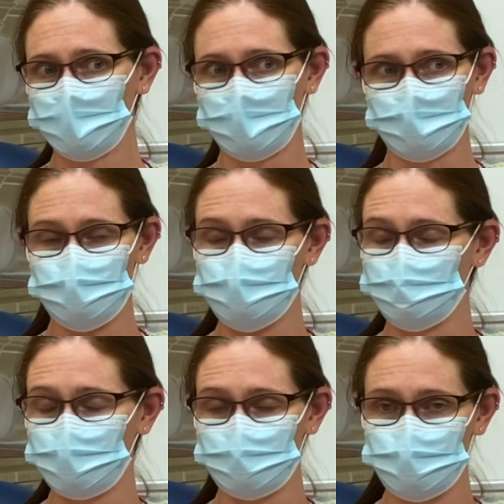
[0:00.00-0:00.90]
and some
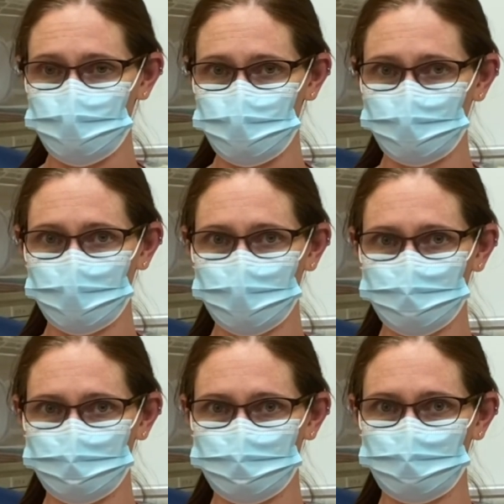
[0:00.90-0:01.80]
babies do it
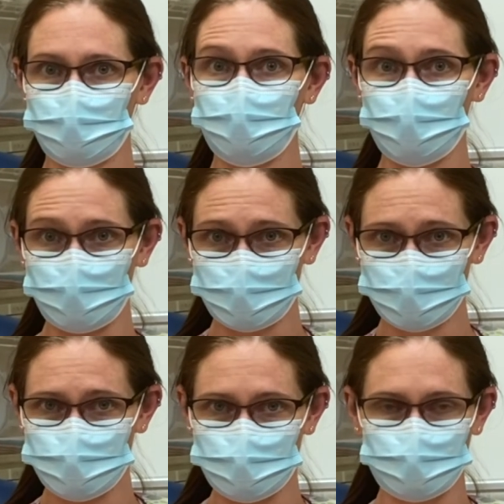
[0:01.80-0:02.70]
quickly.
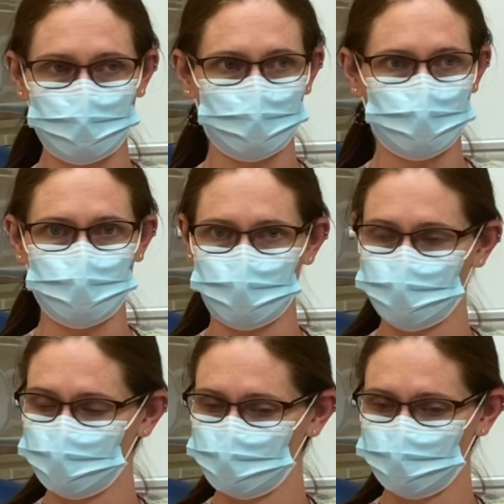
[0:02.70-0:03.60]
Some people just